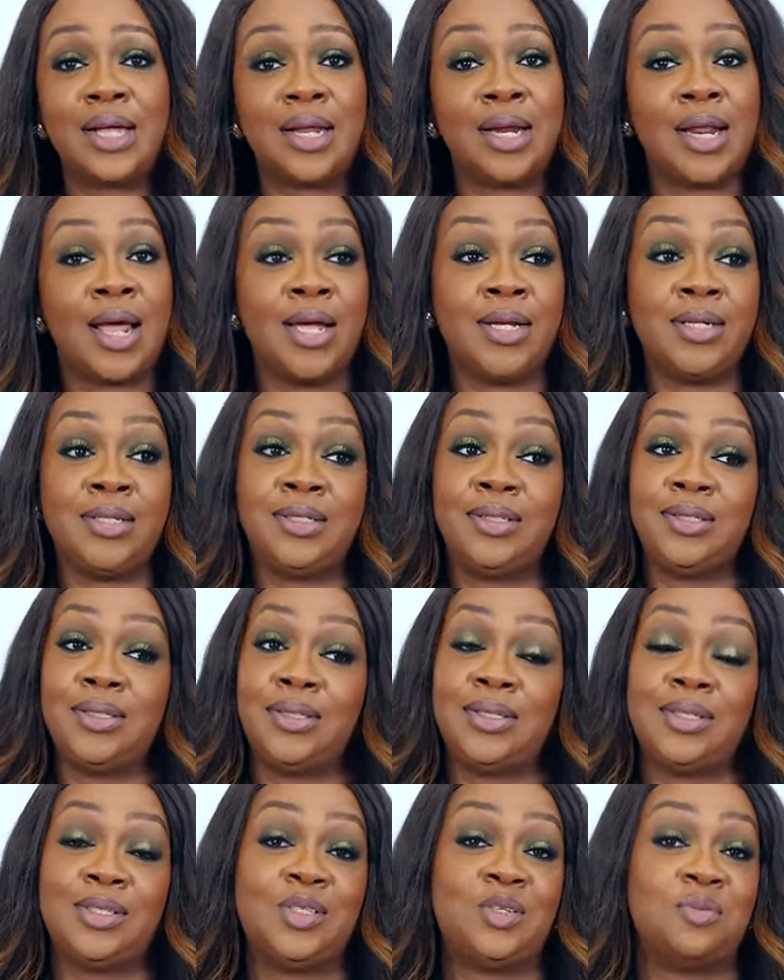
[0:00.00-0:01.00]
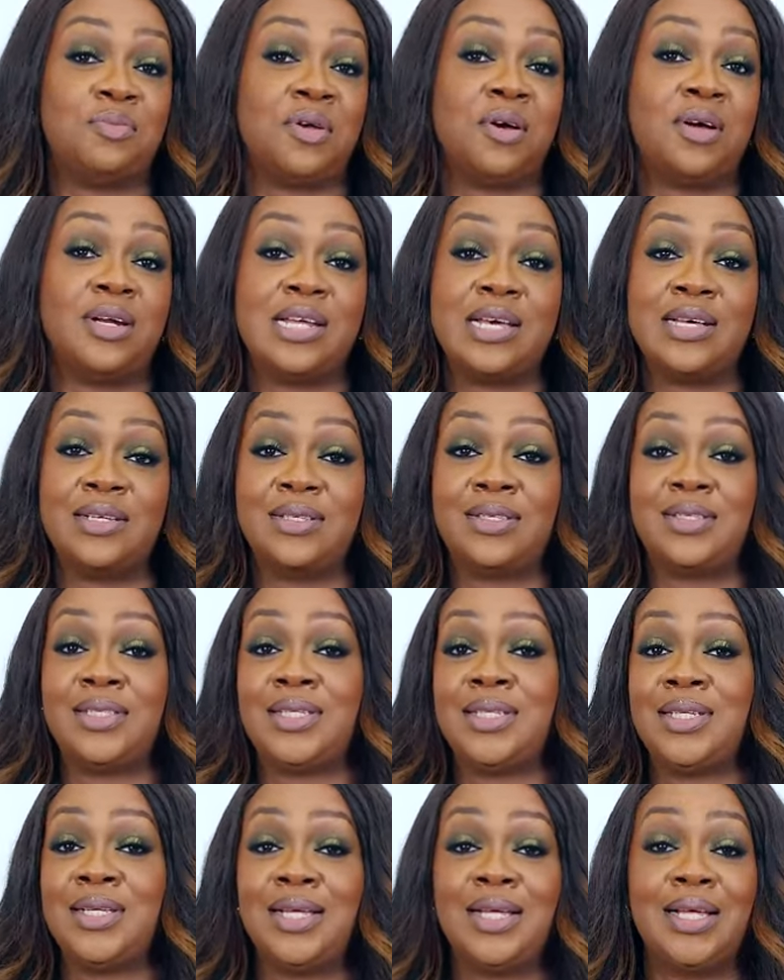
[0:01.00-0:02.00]
and I, to be
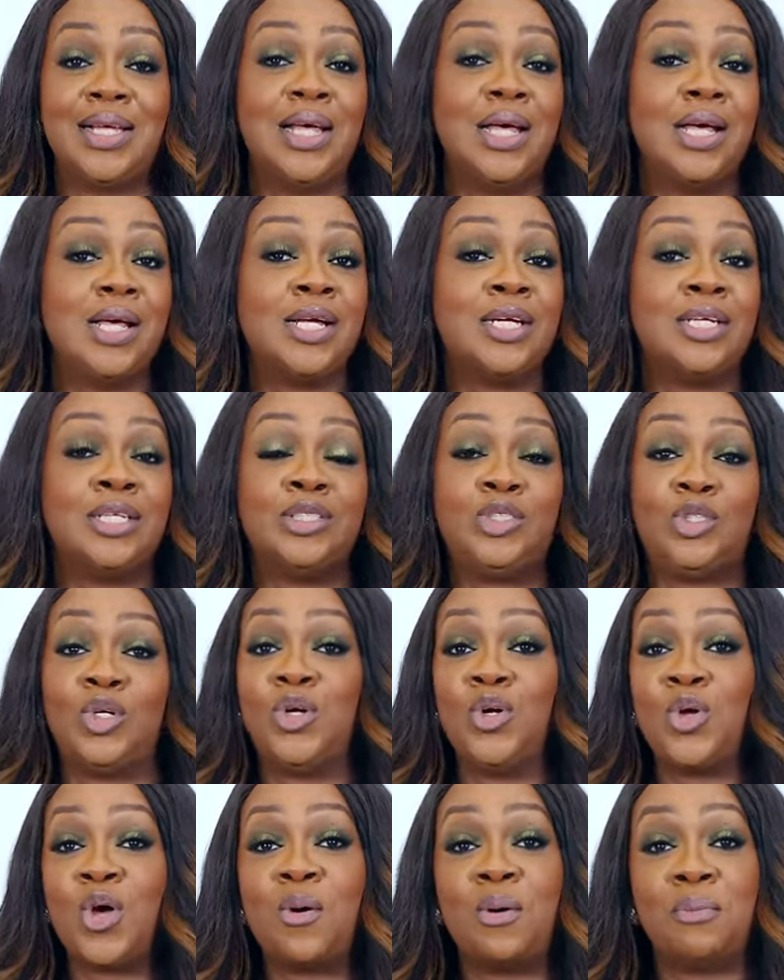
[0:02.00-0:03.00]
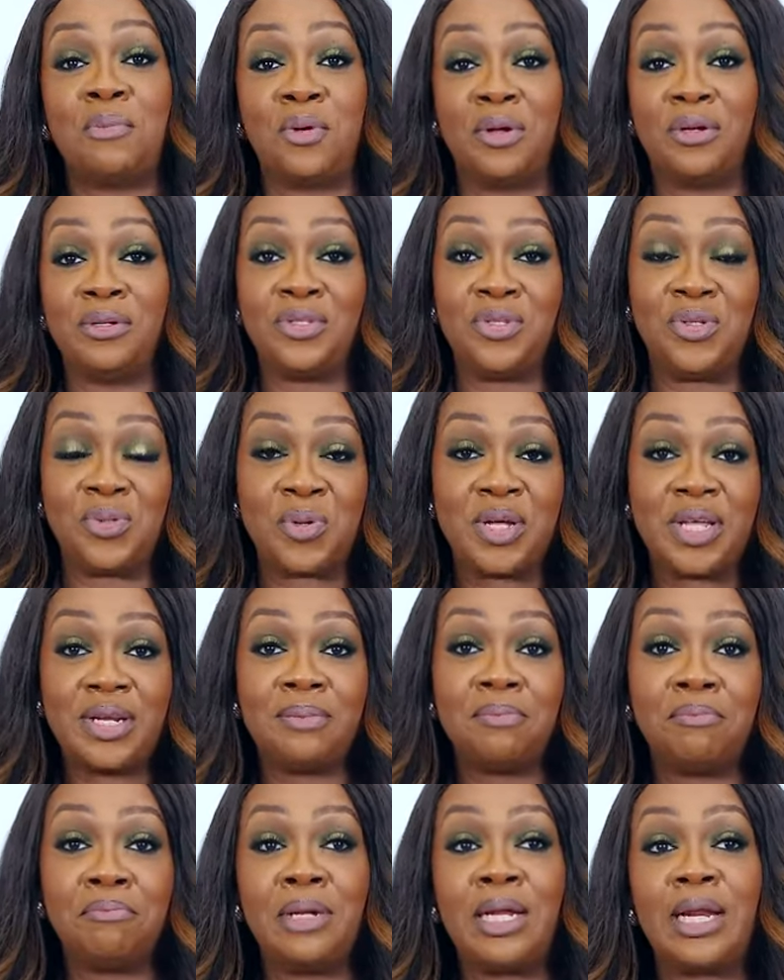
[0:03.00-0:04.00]
honest, don't know how I'm going to do
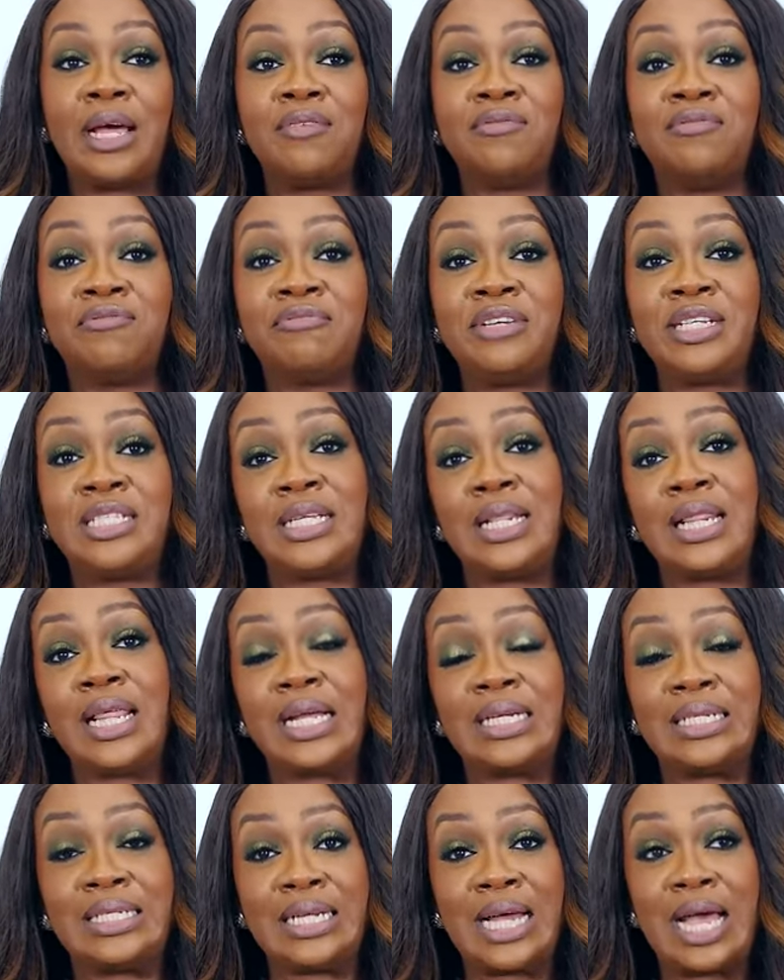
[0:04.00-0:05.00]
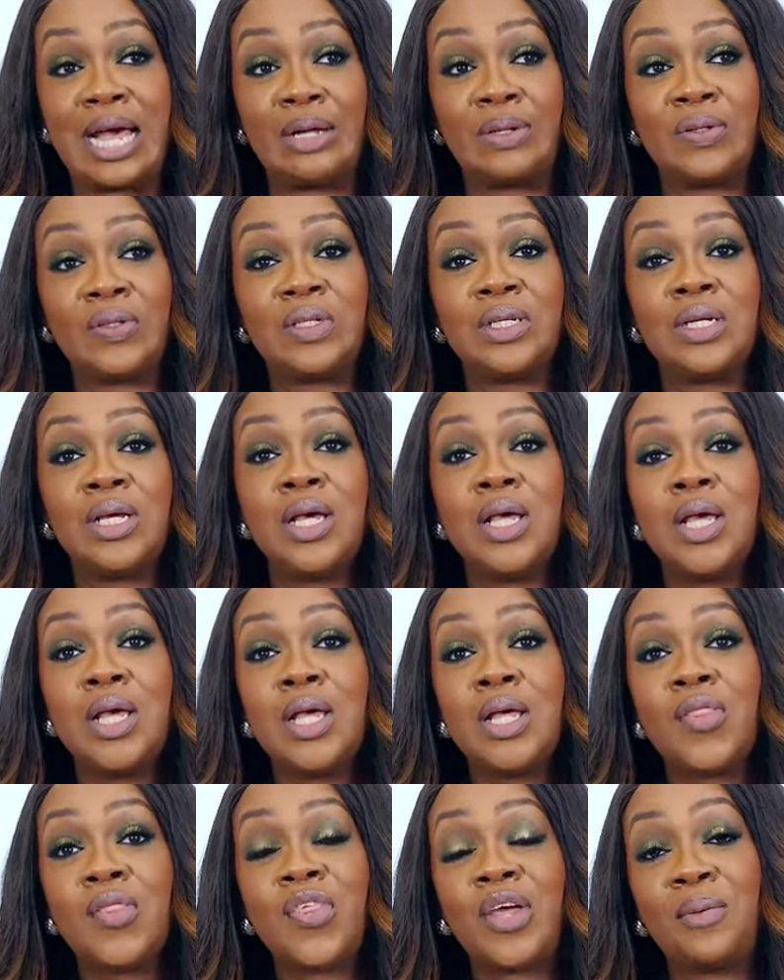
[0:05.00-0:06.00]
it, but I've written that down
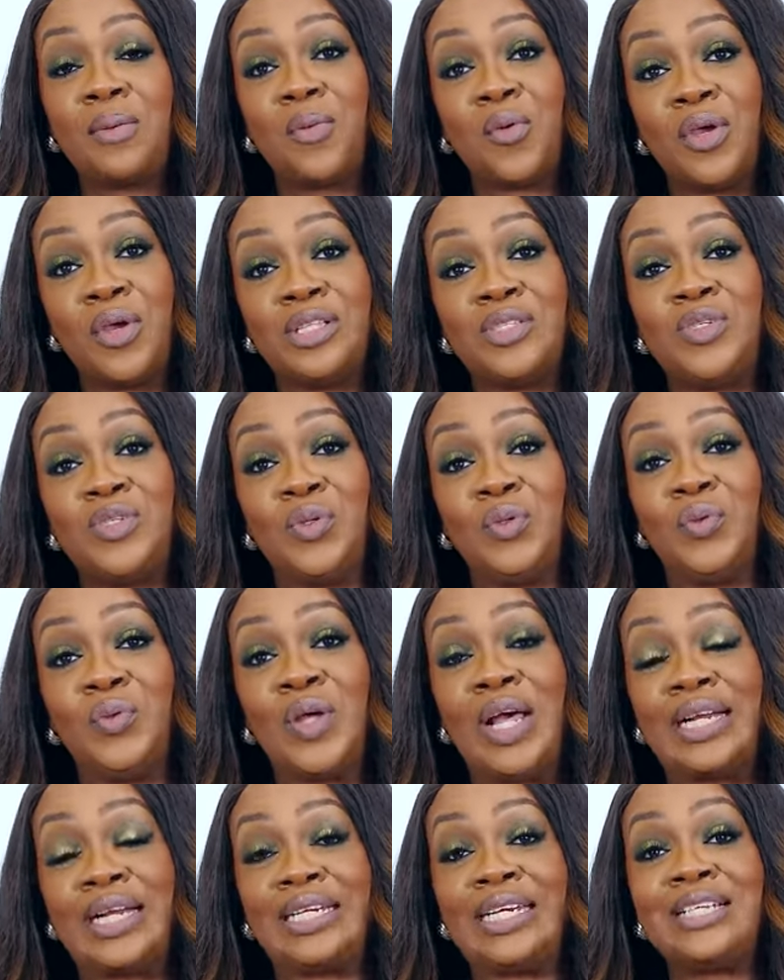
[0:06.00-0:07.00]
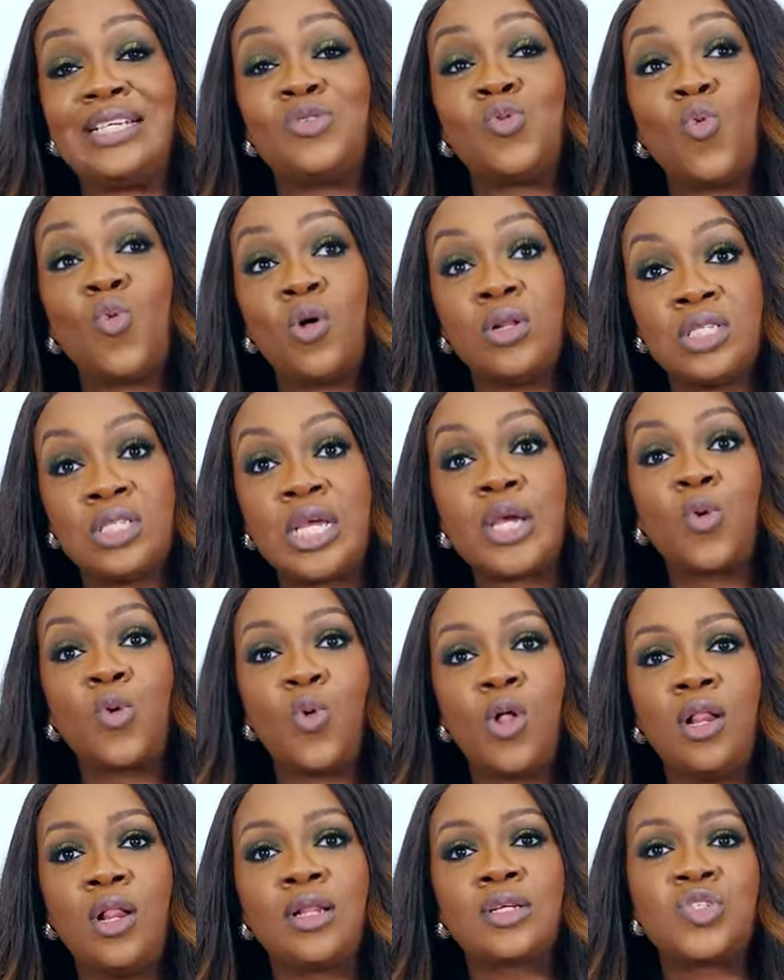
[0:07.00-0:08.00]
that I'm going to at least take
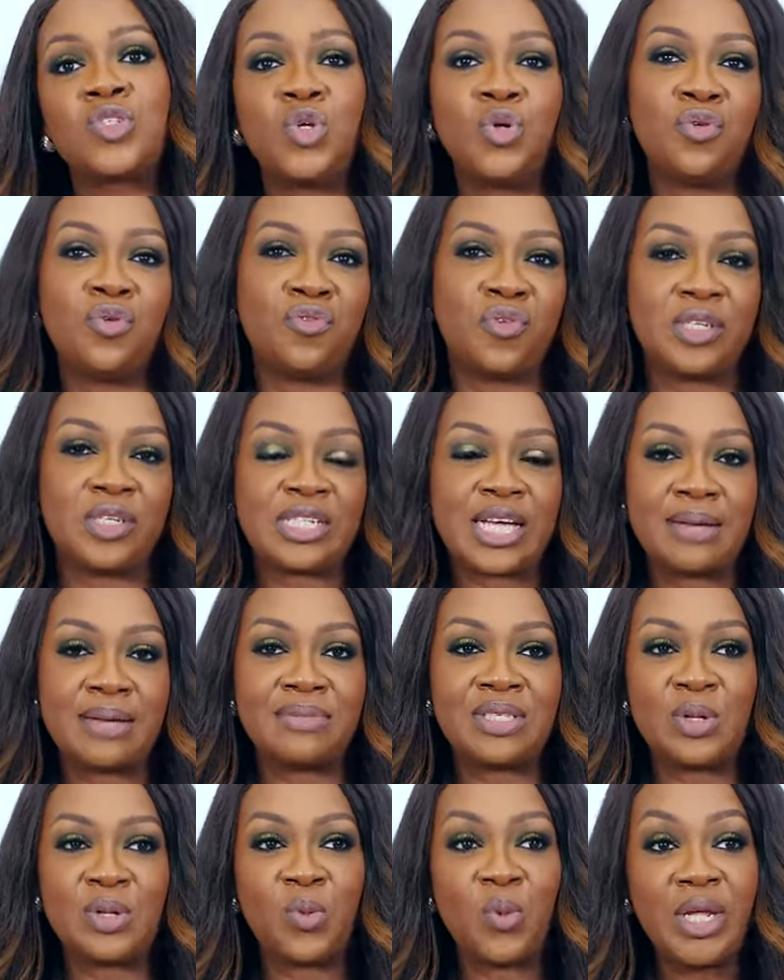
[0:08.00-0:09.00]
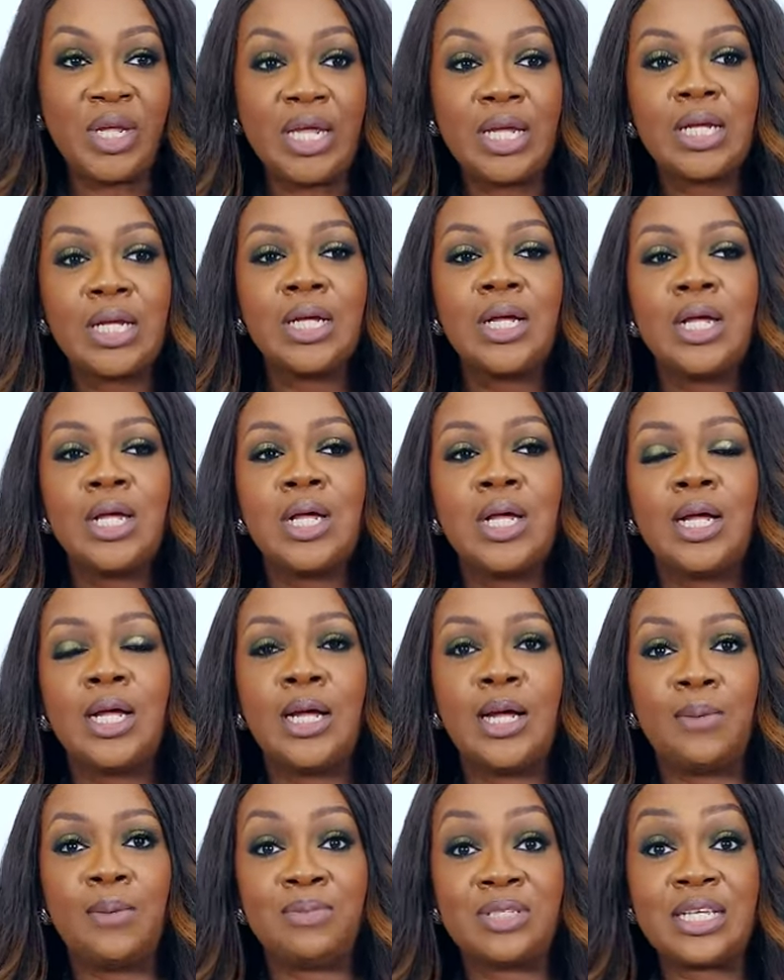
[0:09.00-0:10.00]
walks, you know, four times a week,
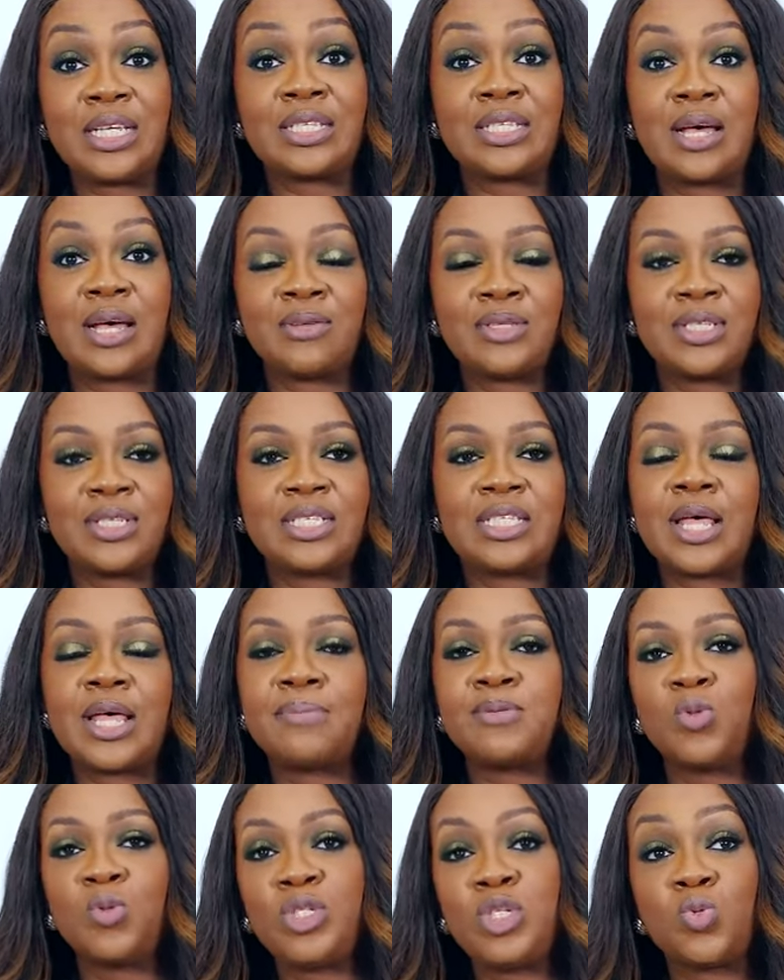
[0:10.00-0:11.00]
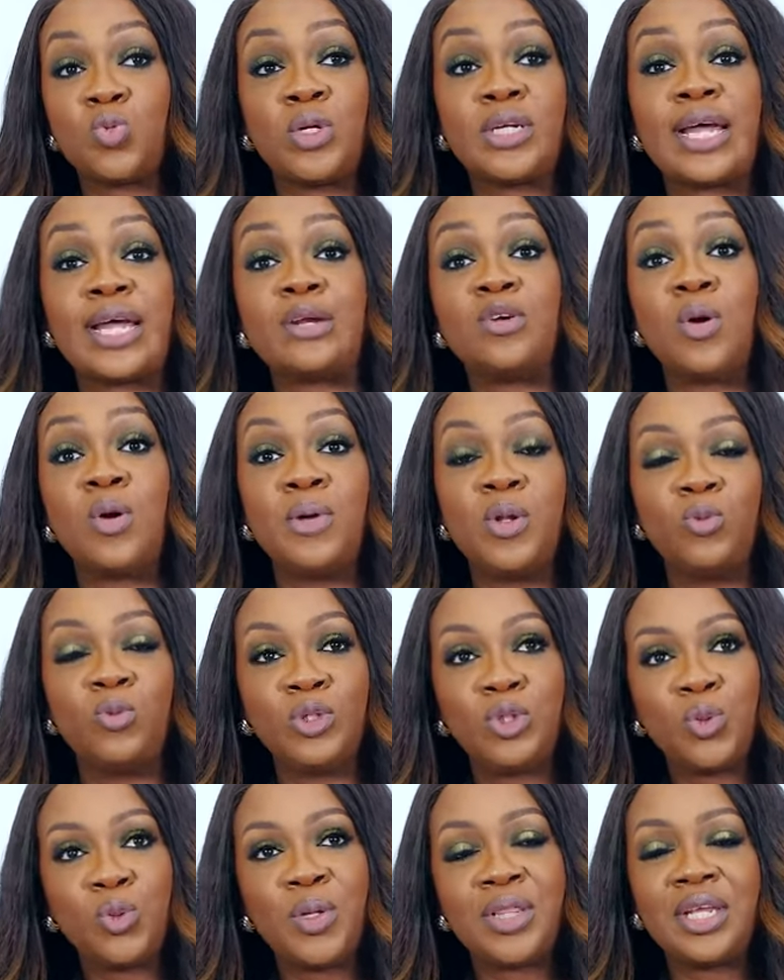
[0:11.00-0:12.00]
um, 6,000 steps, which is what I normally will
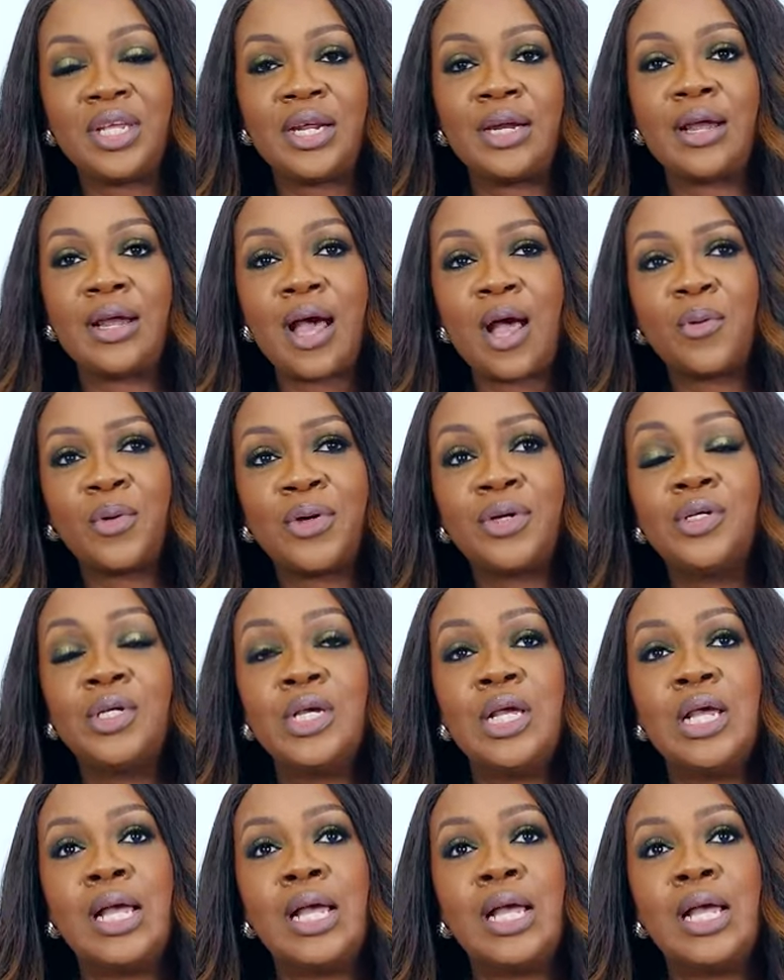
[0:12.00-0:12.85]
do within an hour.